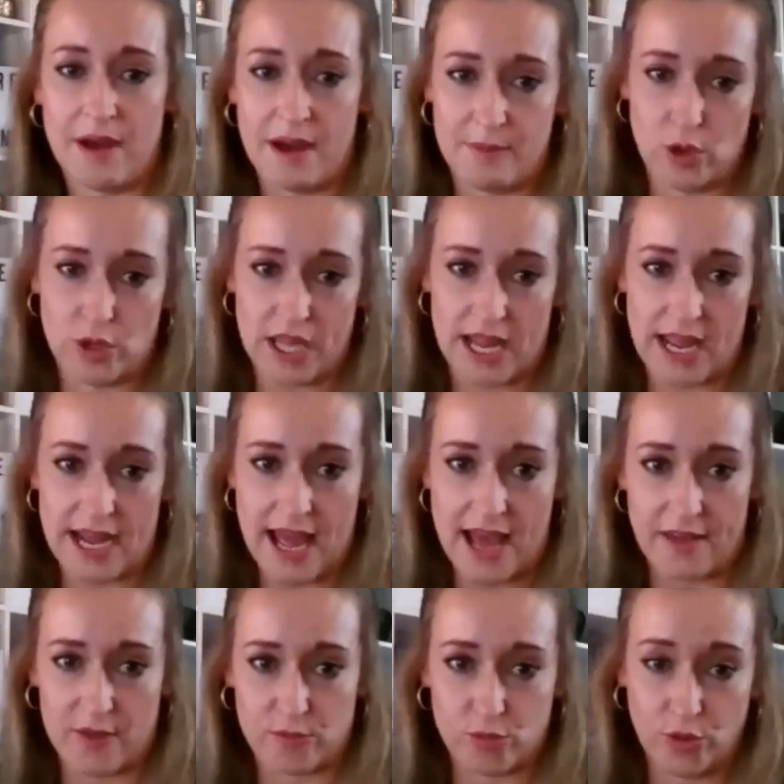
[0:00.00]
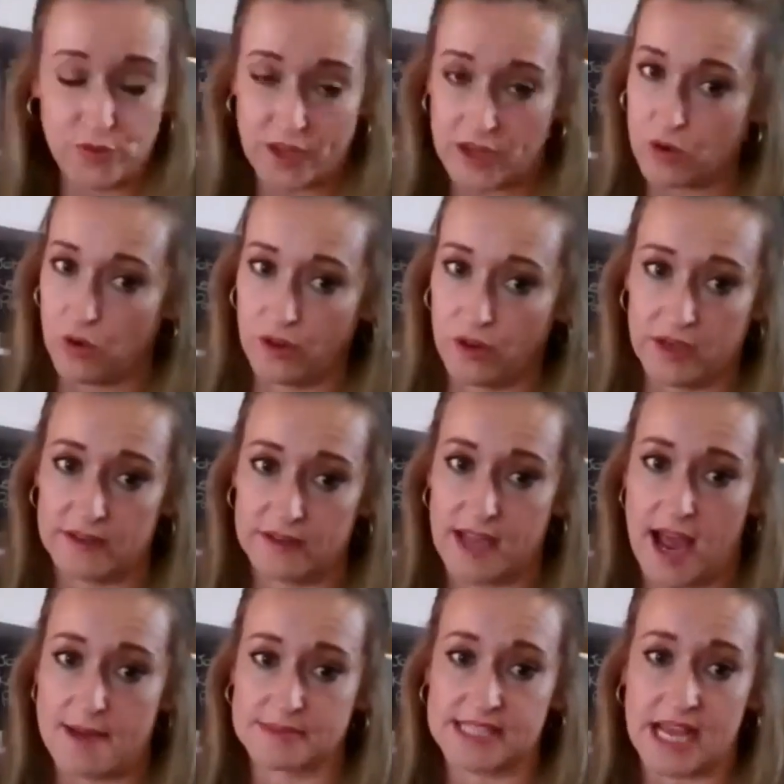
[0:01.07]
Looking at how the rules, they're calling it
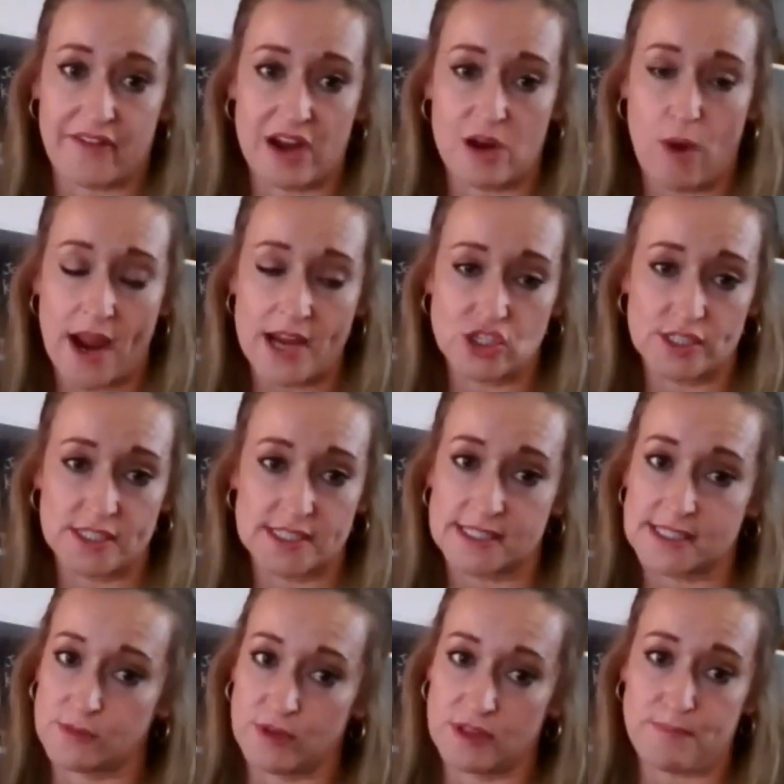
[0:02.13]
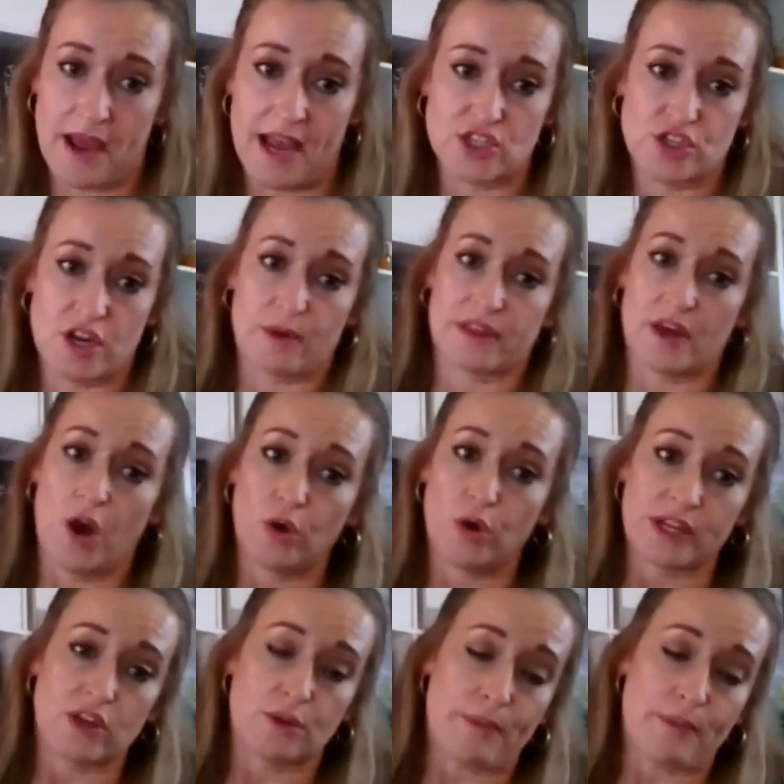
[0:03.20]
salary and wages with pay-as-you-go withholding.